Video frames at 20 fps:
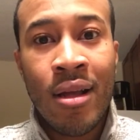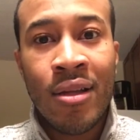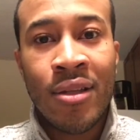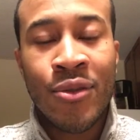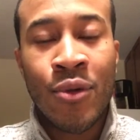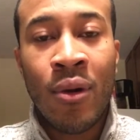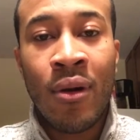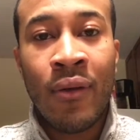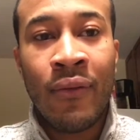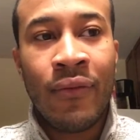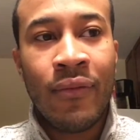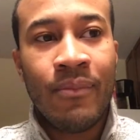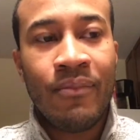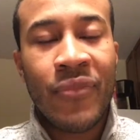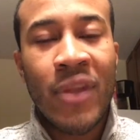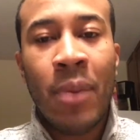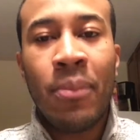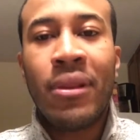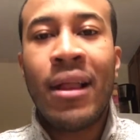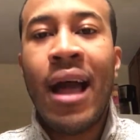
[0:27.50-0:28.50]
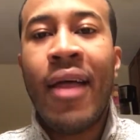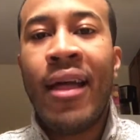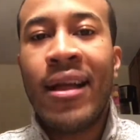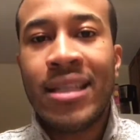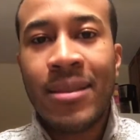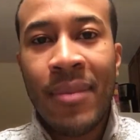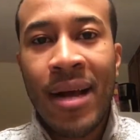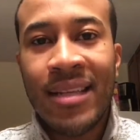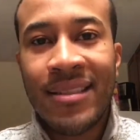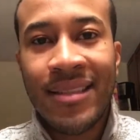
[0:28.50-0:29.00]
sort of apply that
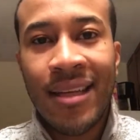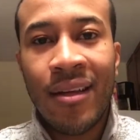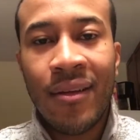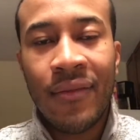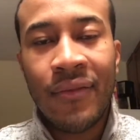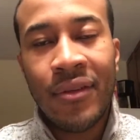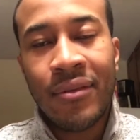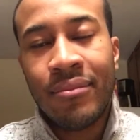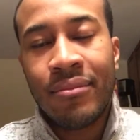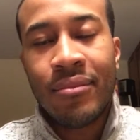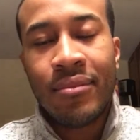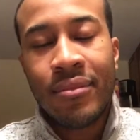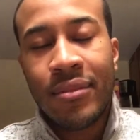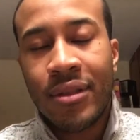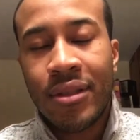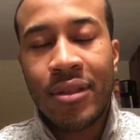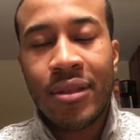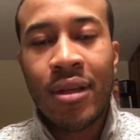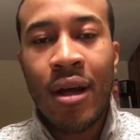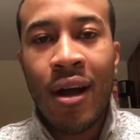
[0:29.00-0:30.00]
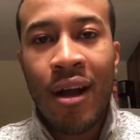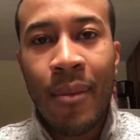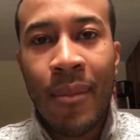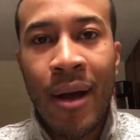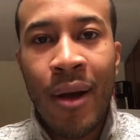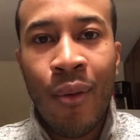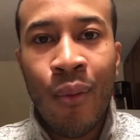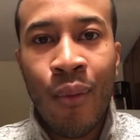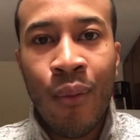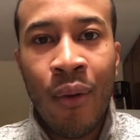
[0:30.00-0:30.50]
to myself and talk
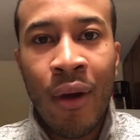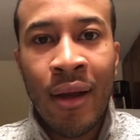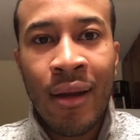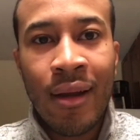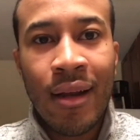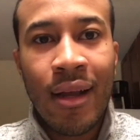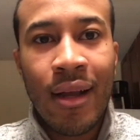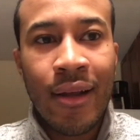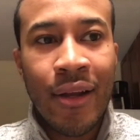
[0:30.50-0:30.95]
about what,